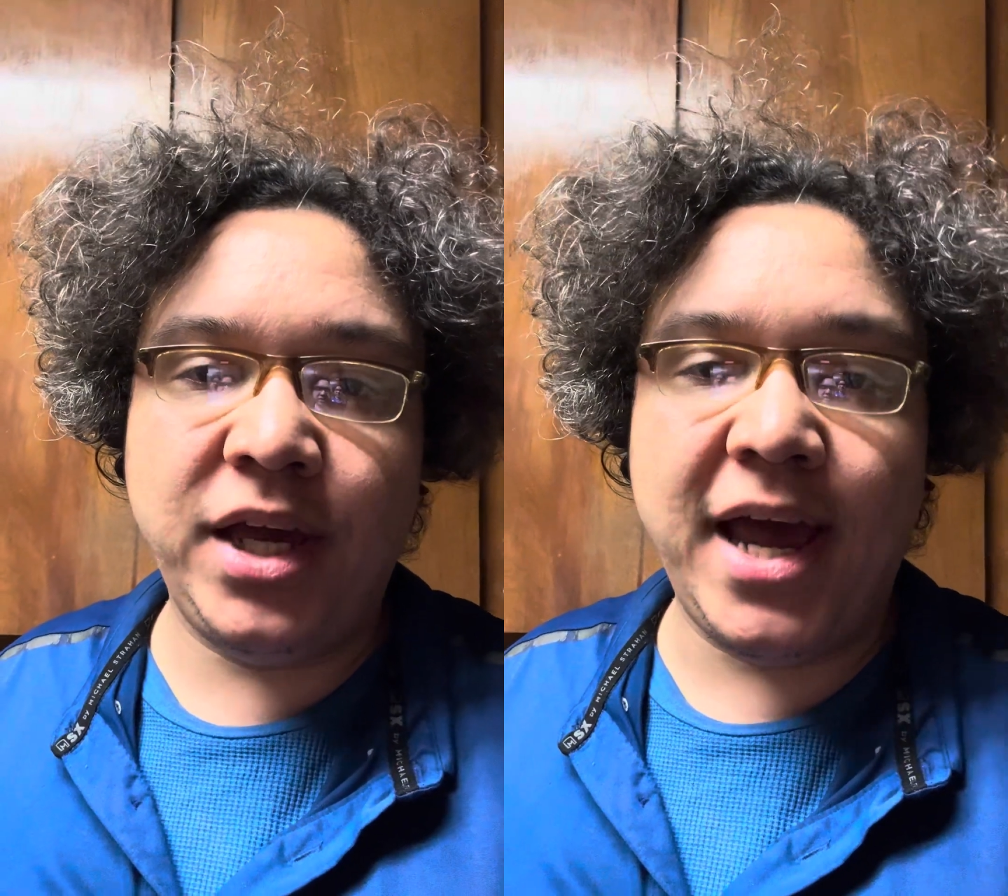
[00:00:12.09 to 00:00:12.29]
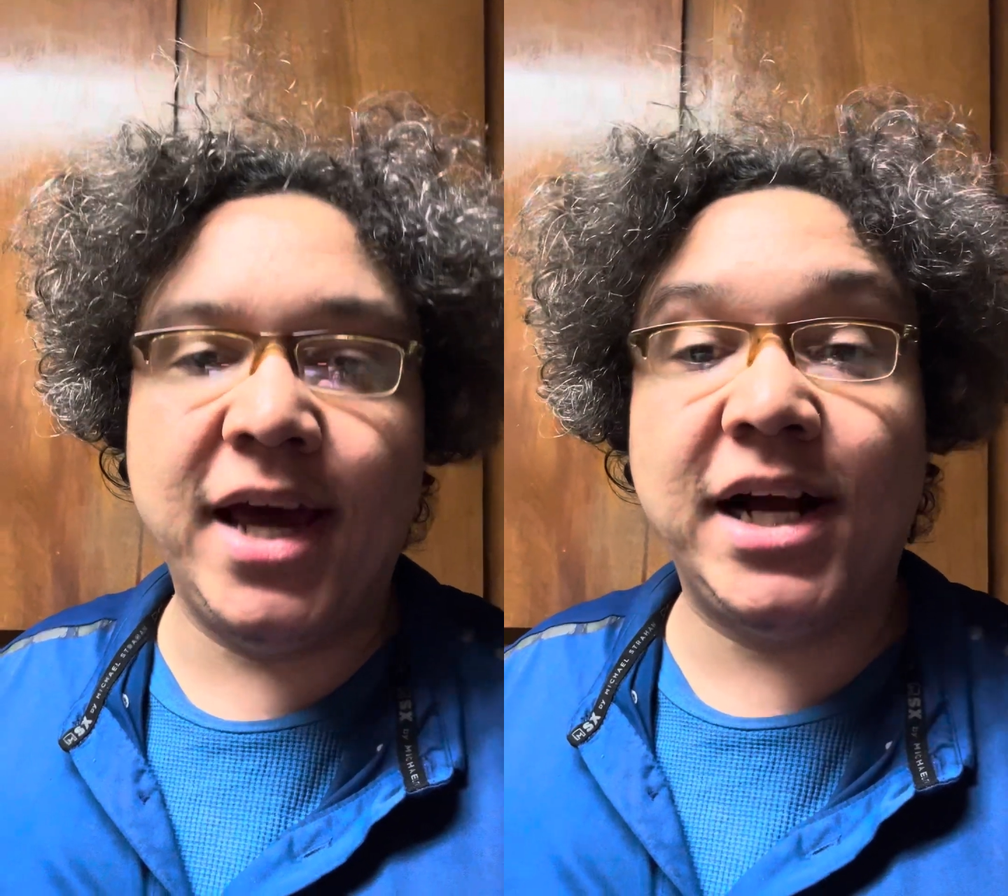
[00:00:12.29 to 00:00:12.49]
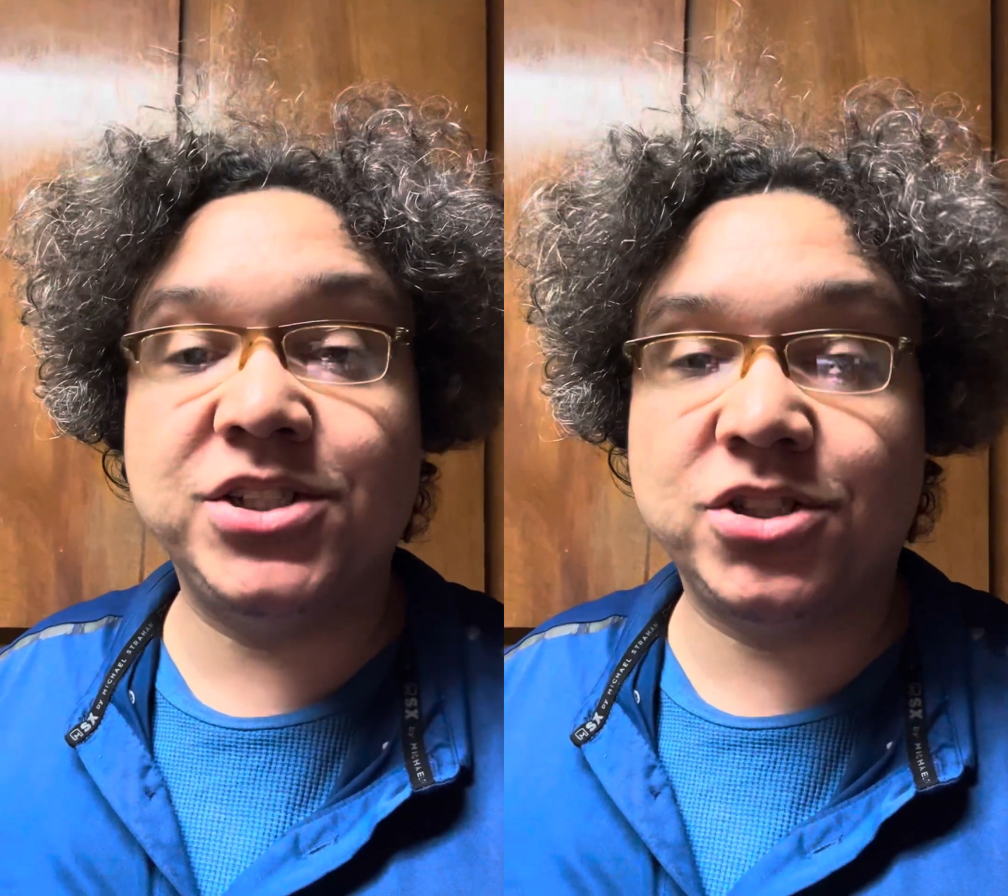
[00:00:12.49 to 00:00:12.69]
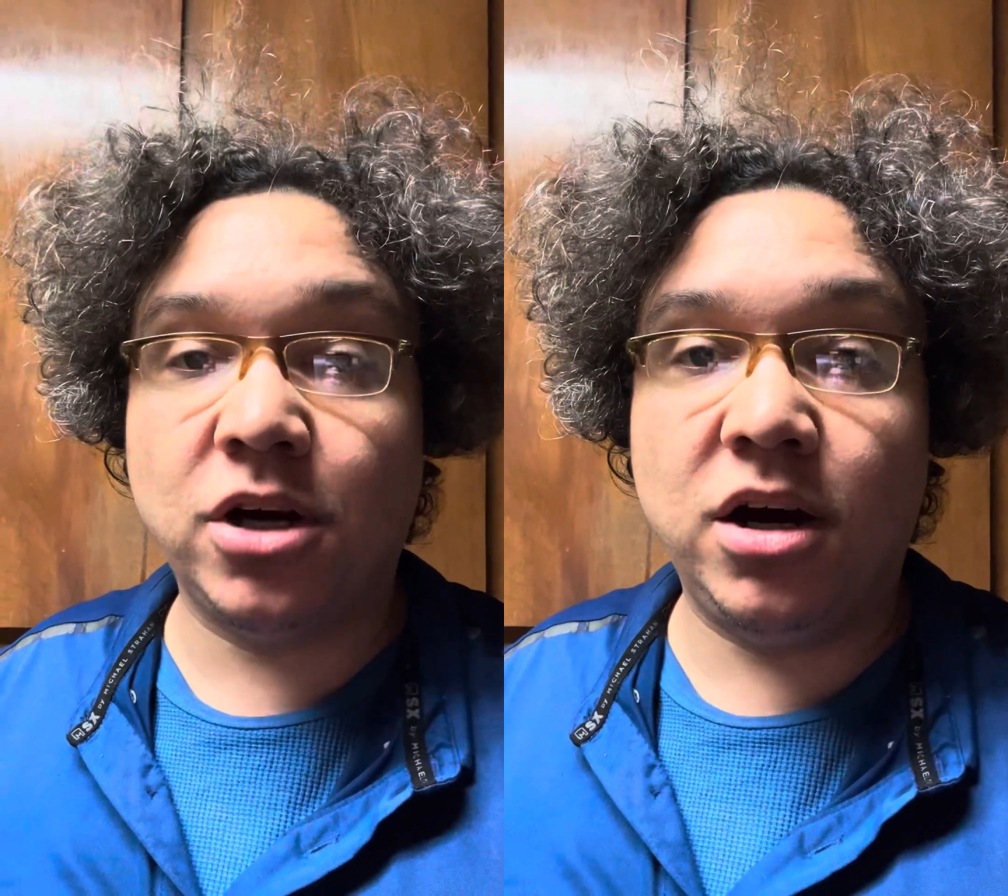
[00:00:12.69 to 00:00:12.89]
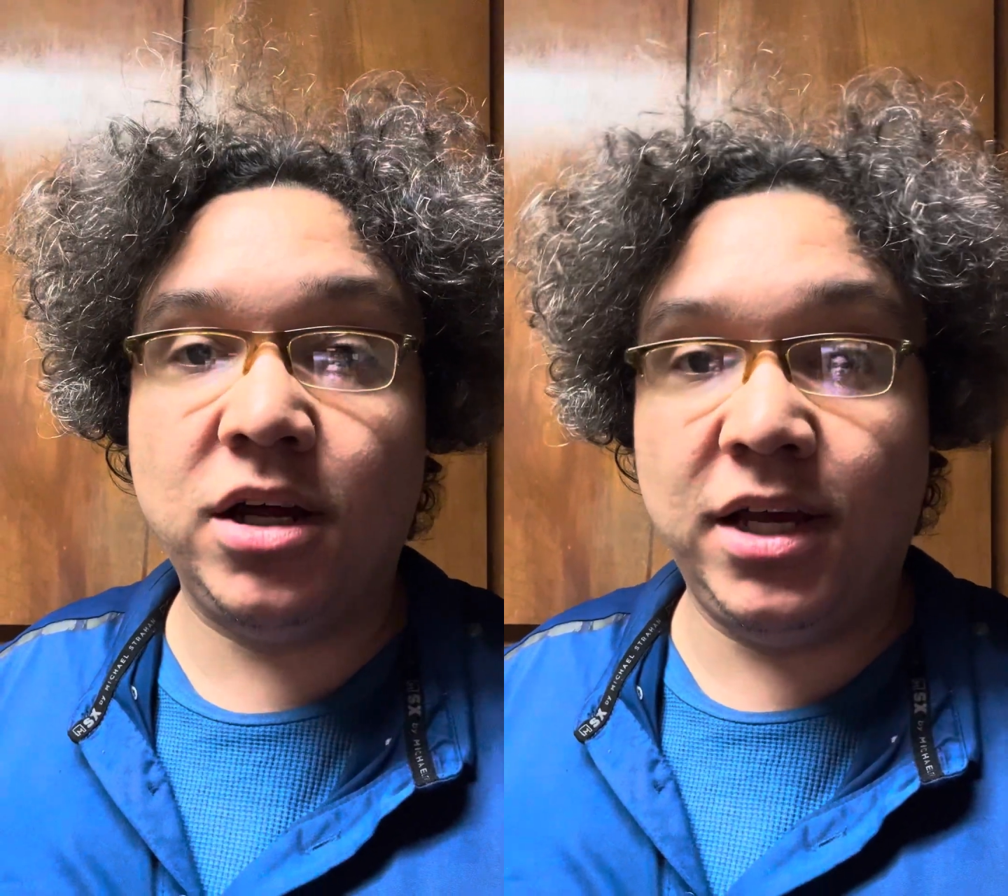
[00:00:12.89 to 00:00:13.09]
and I
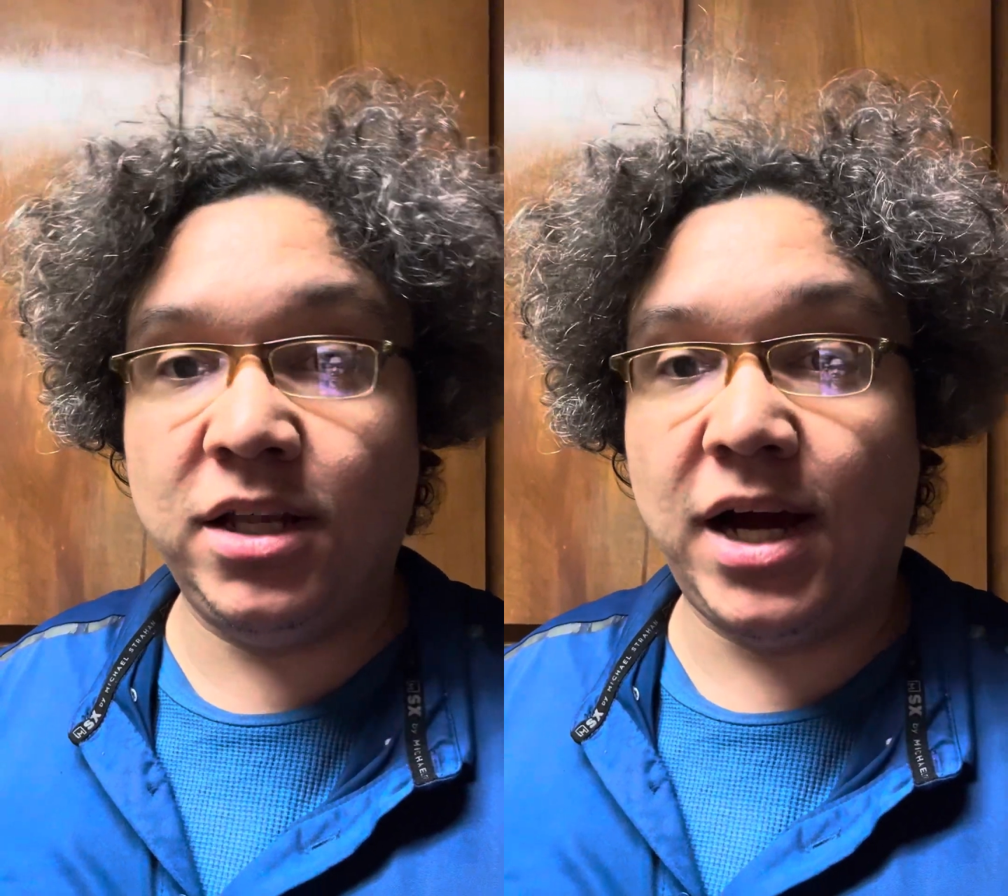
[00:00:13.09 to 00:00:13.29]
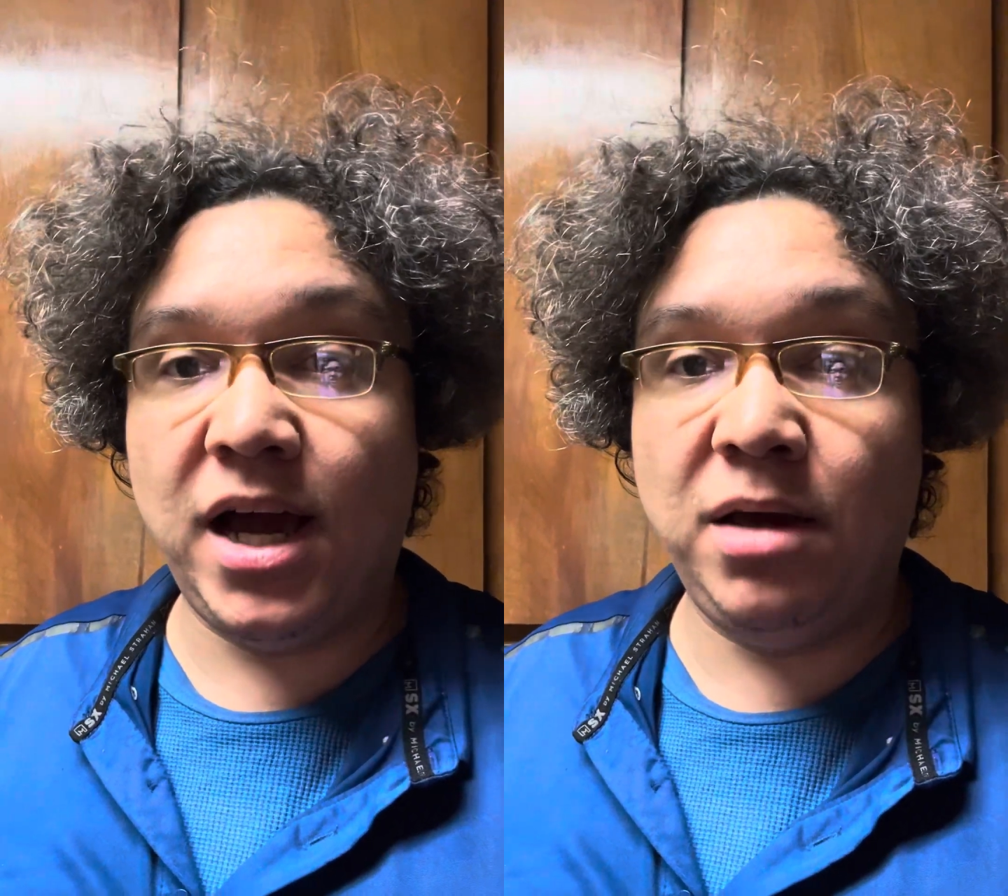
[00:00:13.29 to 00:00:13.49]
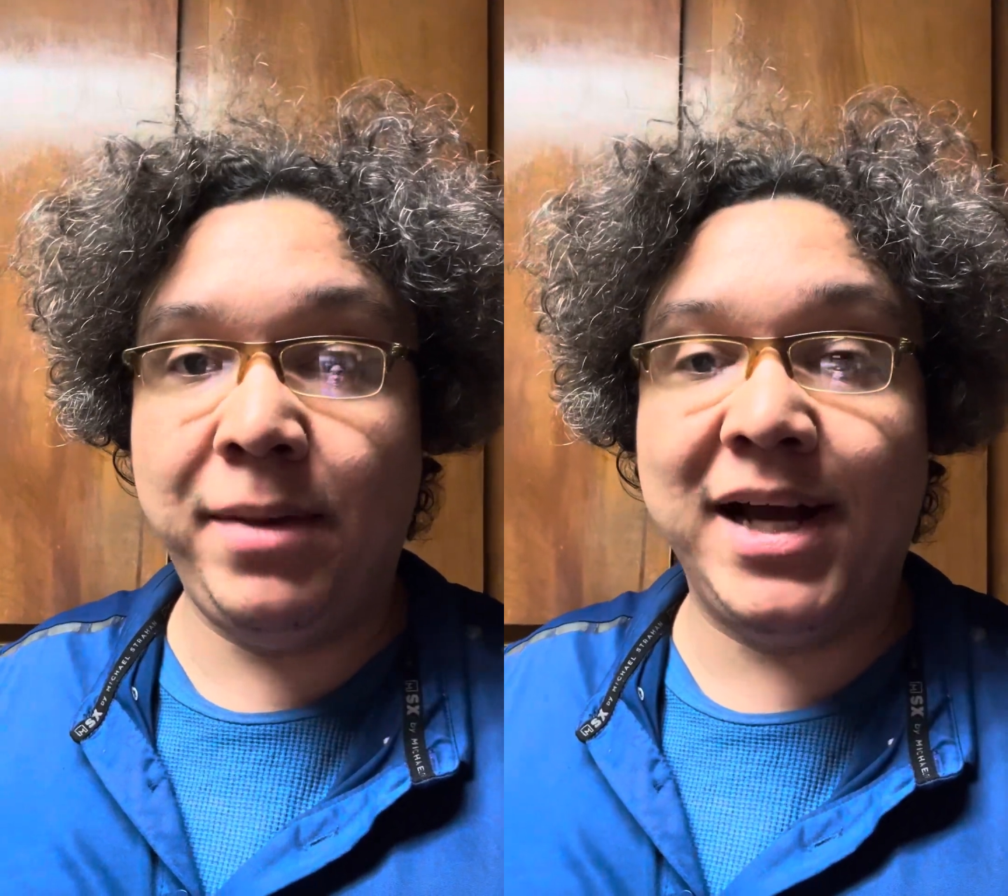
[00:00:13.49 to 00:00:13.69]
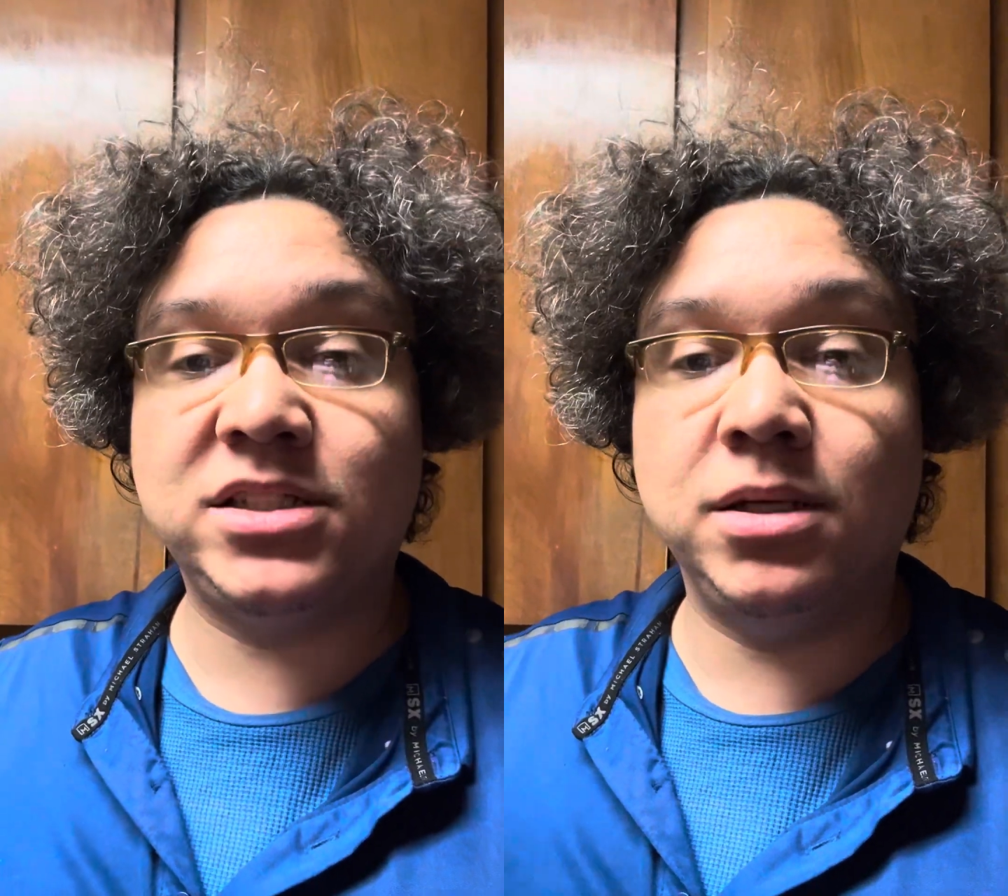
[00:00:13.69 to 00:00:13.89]
saw it in IMAX,